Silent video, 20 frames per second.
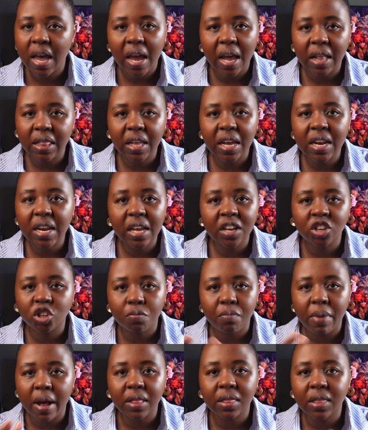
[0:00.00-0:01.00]
And then
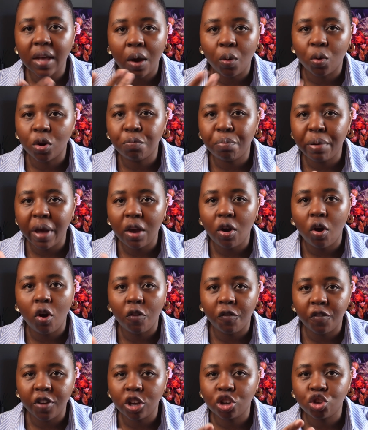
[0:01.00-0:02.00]
each month I would pay
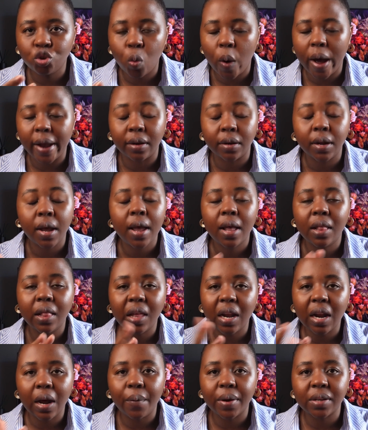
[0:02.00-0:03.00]
off each one.
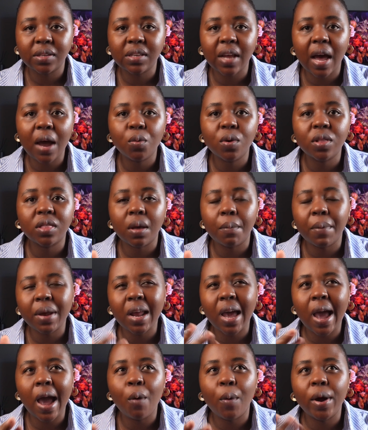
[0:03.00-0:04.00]
Then I was done with them.
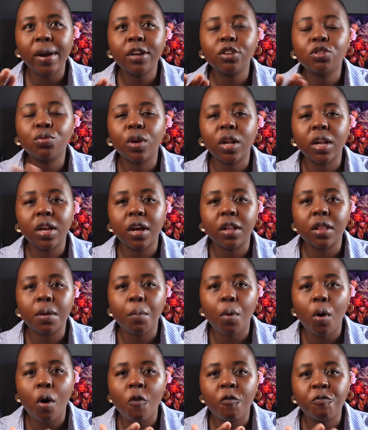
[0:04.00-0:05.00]
And I wanted to clear
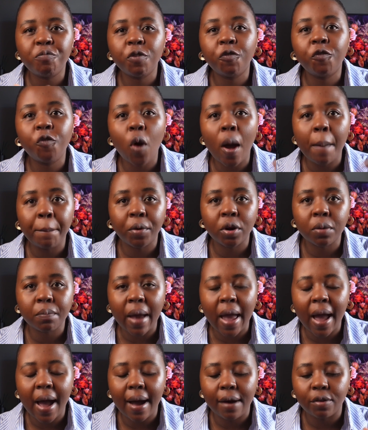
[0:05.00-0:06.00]
them off before I bought
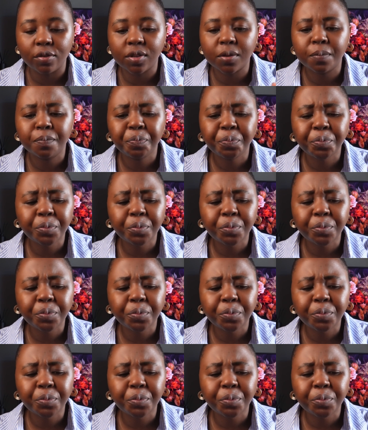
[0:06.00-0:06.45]
my house.